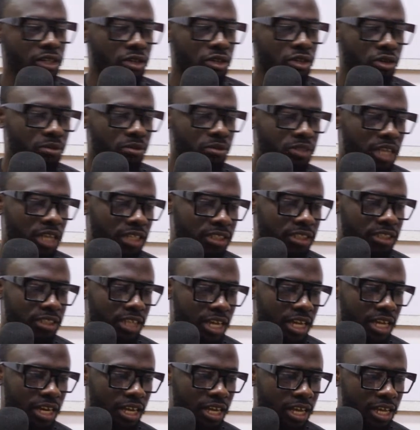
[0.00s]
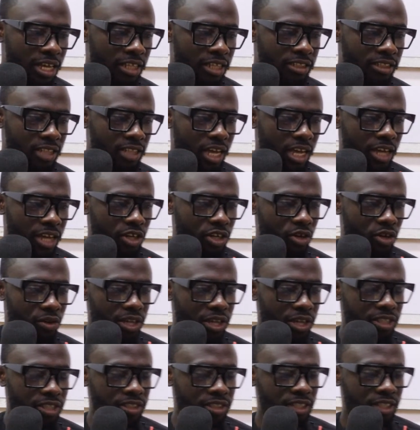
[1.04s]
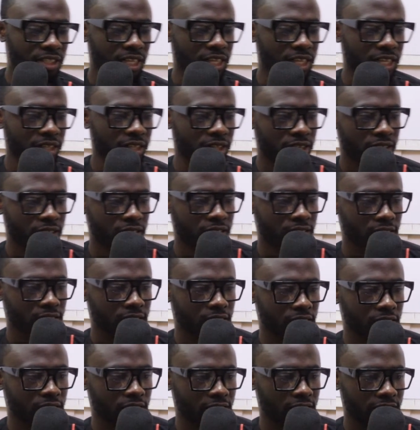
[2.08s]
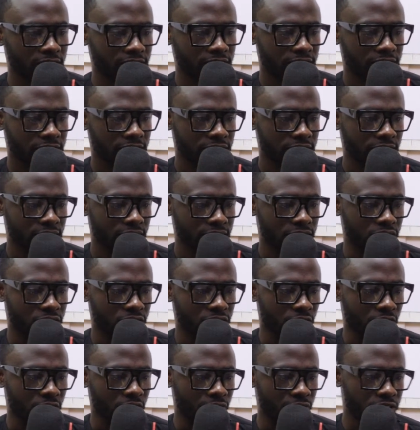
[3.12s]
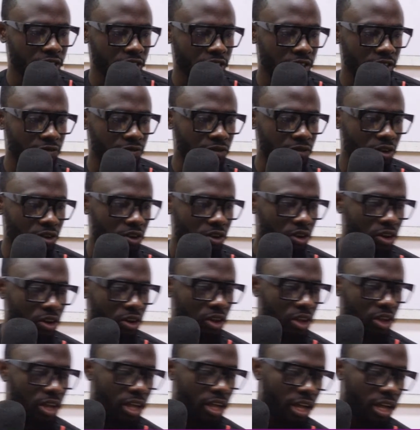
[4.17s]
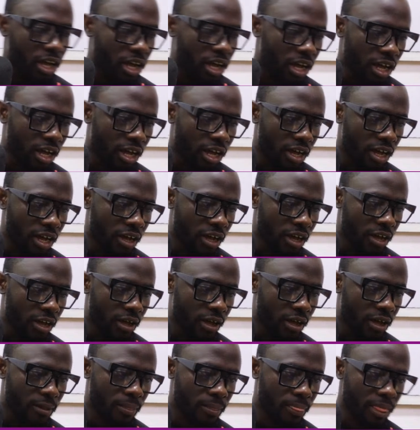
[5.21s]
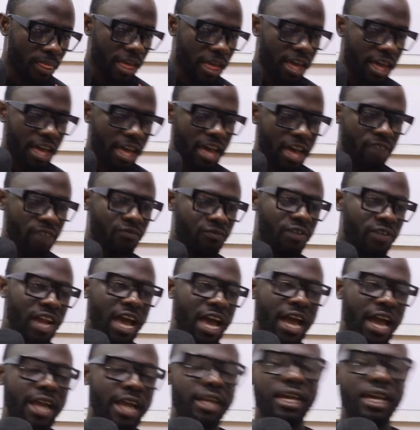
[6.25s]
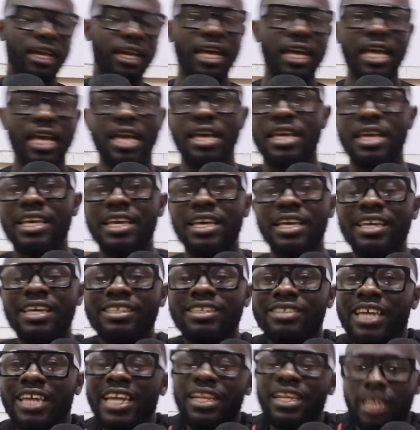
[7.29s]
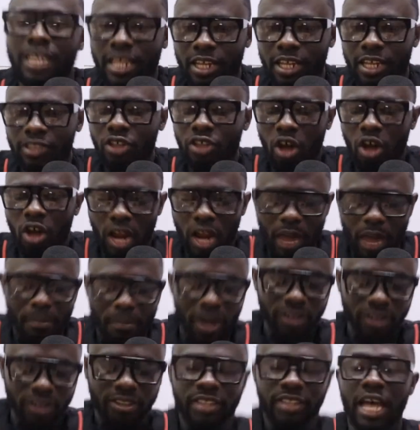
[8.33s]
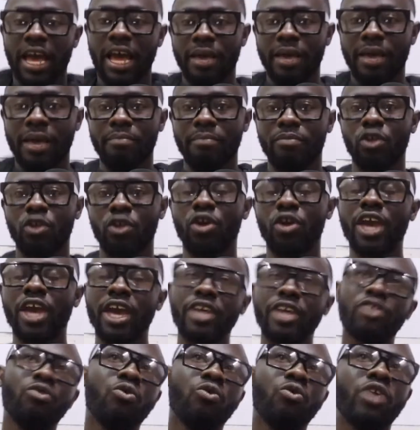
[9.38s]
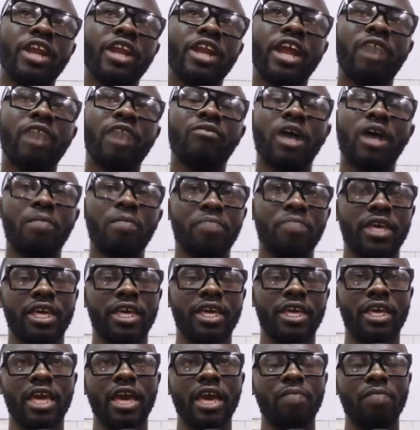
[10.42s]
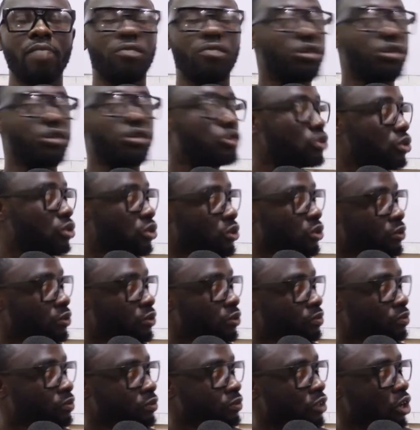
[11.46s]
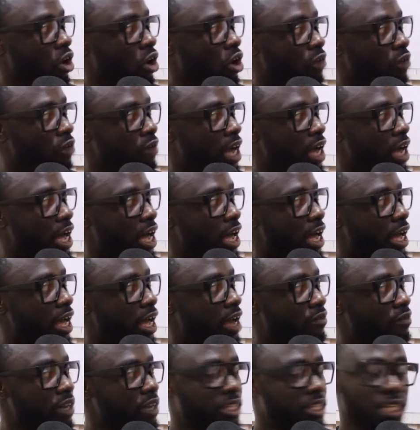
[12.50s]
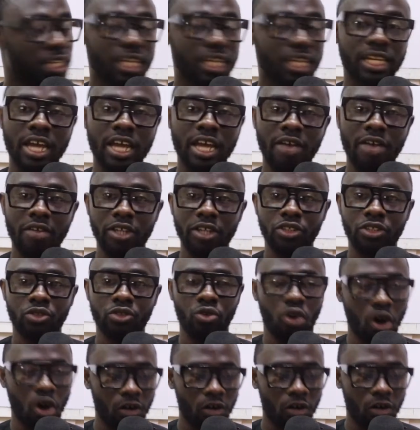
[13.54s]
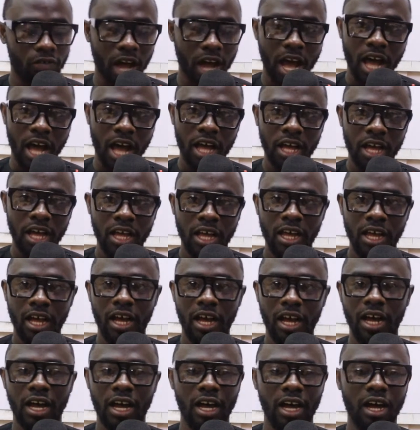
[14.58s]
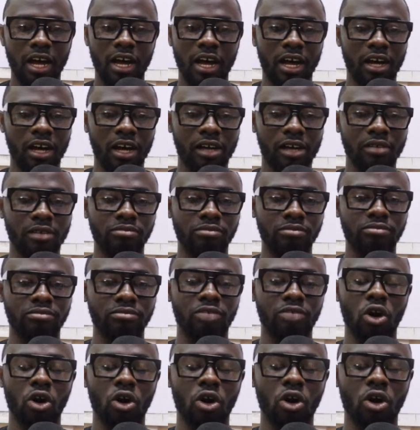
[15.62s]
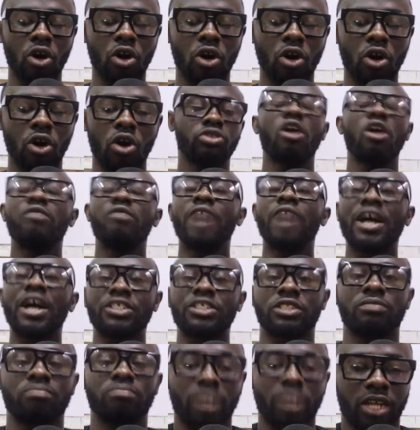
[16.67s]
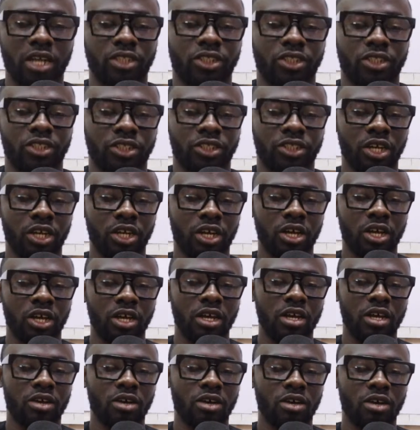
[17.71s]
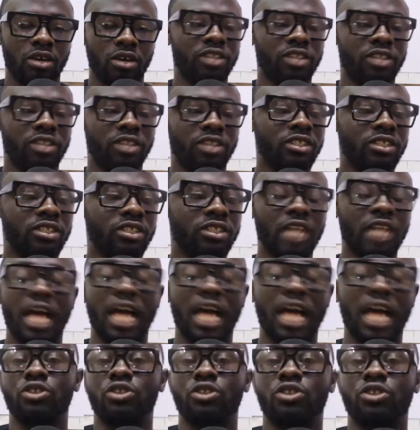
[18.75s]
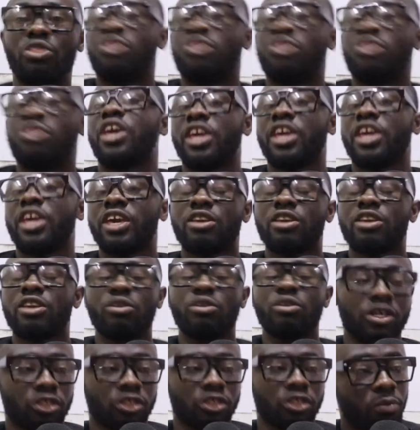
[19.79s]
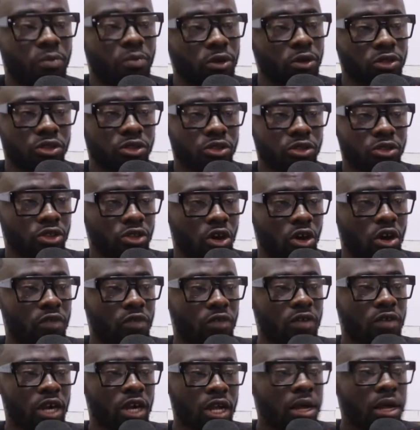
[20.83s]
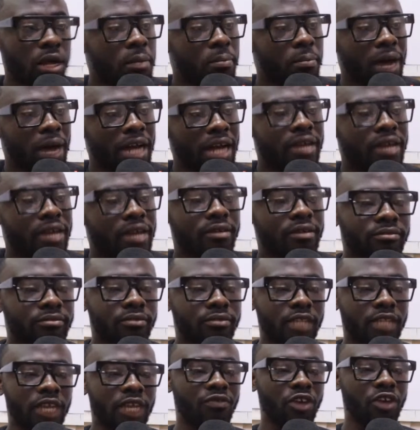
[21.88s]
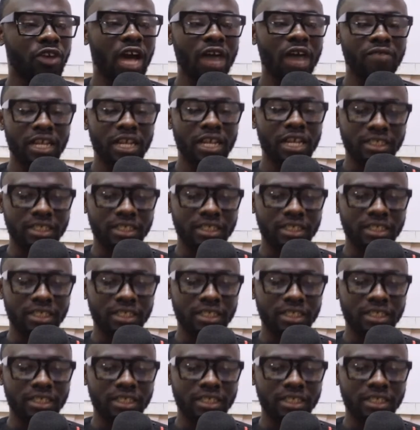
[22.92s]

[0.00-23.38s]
Gupta said, Sir, doing single kits is sufficient for uh, F9. It, it, it is all about time. Okay. You will never be able to cover everything there is to cover uh, or solve as much questions as you think you are supposed to solve. But if you have the